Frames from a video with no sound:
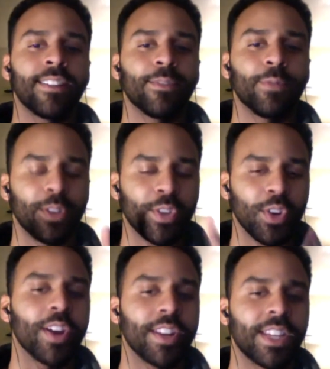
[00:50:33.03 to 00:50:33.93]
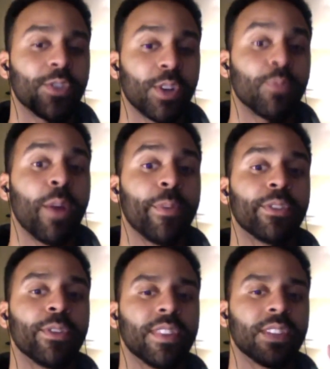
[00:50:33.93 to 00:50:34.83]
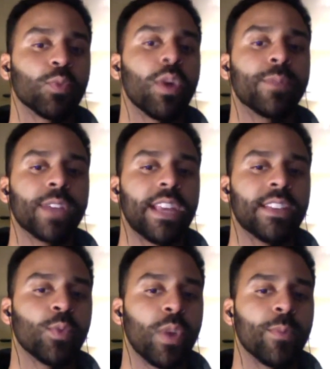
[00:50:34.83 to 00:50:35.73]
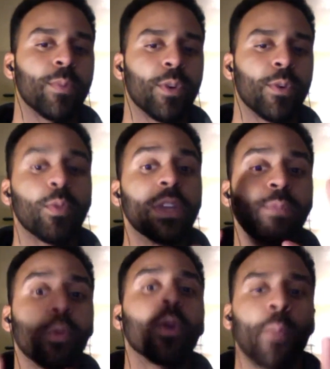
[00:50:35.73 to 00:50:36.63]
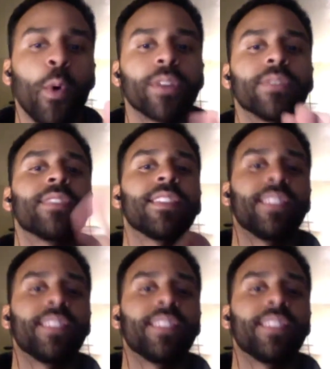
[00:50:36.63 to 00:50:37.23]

what you're going to say, which I'll probably agree with, is a website is more important than the